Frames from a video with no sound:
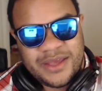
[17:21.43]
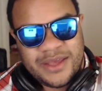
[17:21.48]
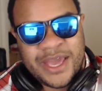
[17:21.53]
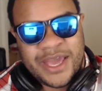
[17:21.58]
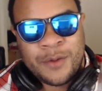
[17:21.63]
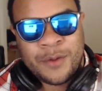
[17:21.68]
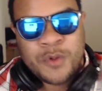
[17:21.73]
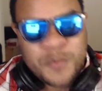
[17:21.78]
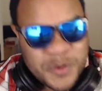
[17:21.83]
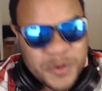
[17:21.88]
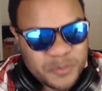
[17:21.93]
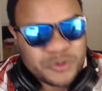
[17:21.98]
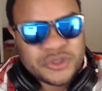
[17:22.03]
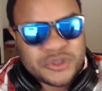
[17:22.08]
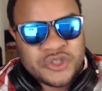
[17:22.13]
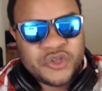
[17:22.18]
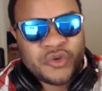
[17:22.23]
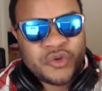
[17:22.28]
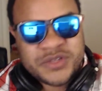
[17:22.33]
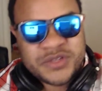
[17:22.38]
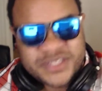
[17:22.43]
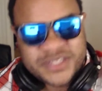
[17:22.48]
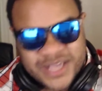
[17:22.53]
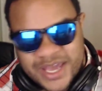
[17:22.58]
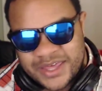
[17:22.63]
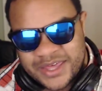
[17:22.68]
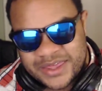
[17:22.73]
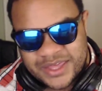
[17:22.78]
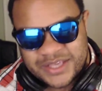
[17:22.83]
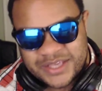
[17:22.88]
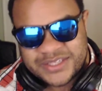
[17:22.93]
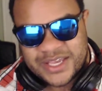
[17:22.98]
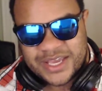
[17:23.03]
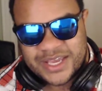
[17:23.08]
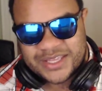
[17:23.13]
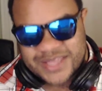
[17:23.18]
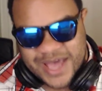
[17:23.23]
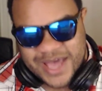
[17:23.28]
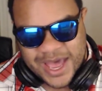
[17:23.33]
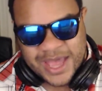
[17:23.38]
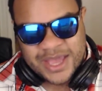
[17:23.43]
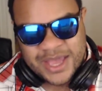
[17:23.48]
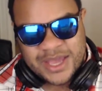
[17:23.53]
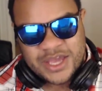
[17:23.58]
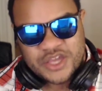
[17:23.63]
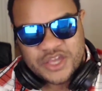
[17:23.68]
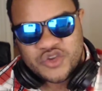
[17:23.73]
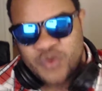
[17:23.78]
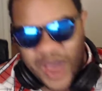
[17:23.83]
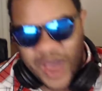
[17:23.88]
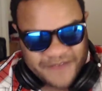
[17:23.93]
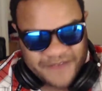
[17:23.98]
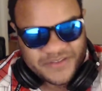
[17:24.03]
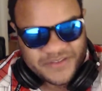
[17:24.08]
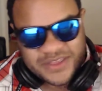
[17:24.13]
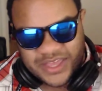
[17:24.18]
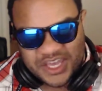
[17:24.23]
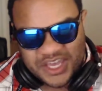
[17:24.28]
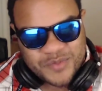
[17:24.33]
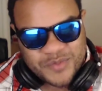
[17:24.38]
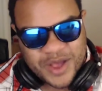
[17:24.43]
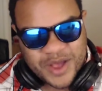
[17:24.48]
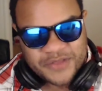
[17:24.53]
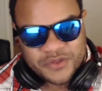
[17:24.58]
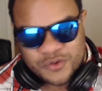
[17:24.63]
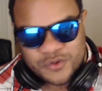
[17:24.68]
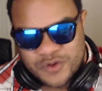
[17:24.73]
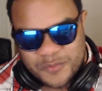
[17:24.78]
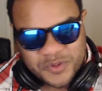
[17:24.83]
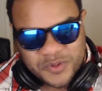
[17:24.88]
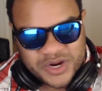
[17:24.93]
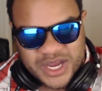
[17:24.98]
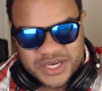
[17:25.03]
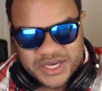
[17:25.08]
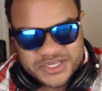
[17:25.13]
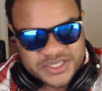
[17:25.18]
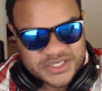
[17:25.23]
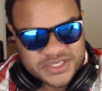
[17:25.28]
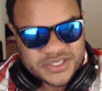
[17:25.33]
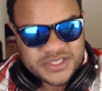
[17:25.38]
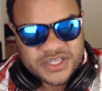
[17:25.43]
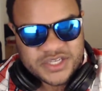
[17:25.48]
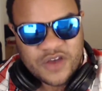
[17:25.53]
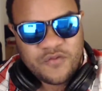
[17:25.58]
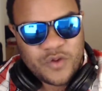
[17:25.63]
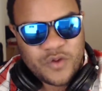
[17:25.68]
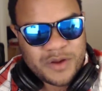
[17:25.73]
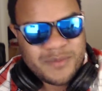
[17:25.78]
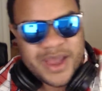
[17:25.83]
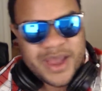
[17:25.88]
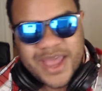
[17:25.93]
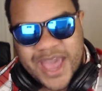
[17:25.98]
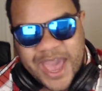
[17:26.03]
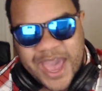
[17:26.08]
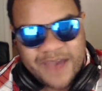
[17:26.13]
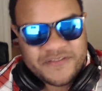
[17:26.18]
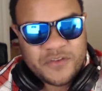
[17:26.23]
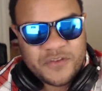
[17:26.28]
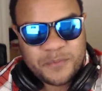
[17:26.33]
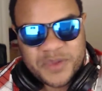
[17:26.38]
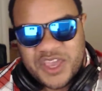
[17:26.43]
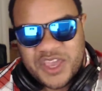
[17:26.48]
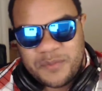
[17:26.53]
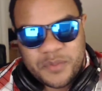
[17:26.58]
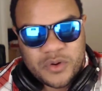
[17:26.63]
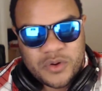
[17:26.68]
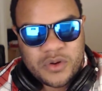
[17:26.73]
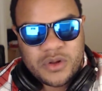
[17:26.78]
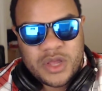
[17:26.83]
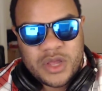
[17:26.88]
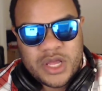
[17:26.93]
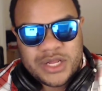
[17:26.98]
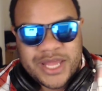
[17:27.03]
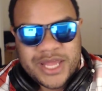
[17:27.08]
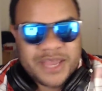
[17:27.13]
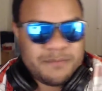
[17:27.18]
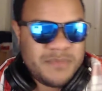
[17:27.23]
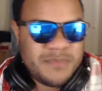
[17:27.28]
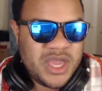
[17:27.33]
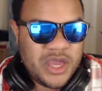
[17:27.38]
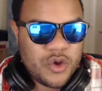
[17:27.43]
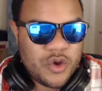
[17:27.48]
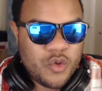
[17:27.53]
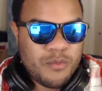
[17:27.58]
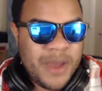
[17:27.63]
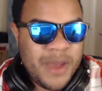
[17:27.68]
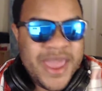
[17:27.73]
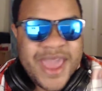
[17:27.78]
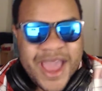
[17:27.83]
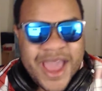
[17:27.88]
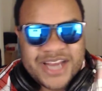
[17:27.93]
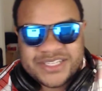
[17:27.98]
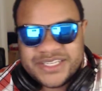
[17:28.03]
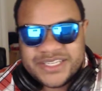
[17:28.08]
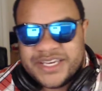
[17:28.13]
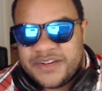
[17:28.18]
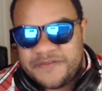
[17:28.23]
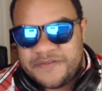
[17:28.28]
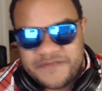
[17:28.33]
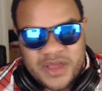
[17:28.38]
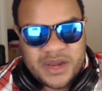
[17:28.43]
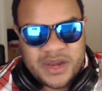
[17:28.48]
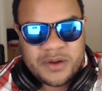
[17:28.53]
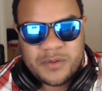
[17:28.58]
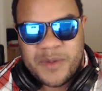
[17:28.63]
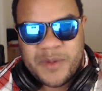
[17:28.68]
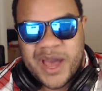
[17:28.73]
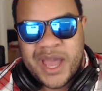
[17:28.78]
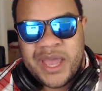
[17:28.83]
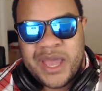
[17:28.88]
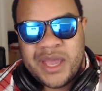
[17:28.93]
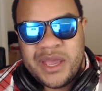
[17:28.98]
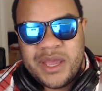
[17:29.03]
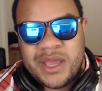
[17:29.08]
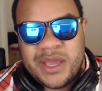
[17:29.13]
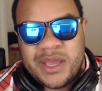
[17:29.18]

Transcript: And when people do say things like that, you have to think about the repercussions of what it might have to people like me who may actually get offended by it.